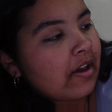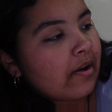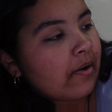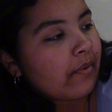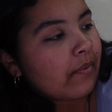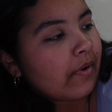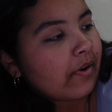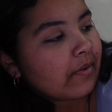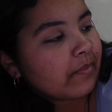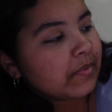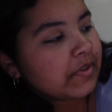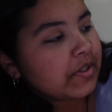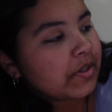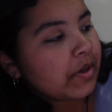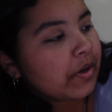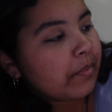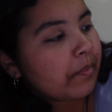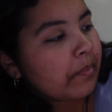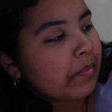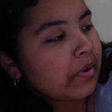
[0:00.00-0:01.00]
Welcome to
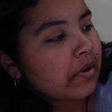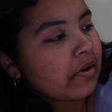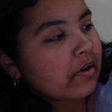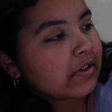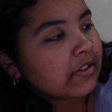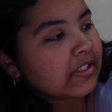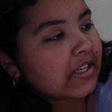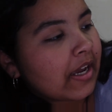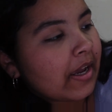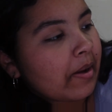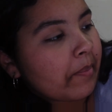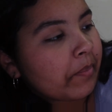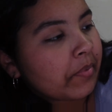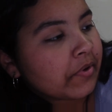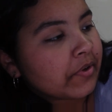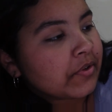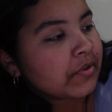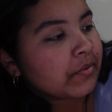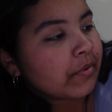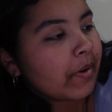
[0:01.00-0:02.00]
your book. Tap
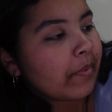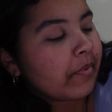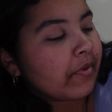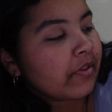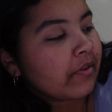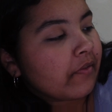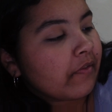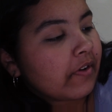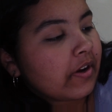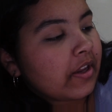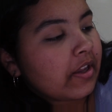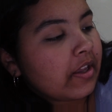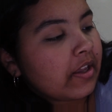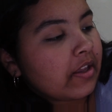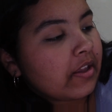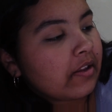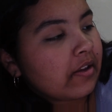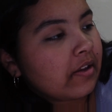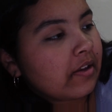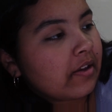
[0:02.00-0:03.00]
or swipe on the right.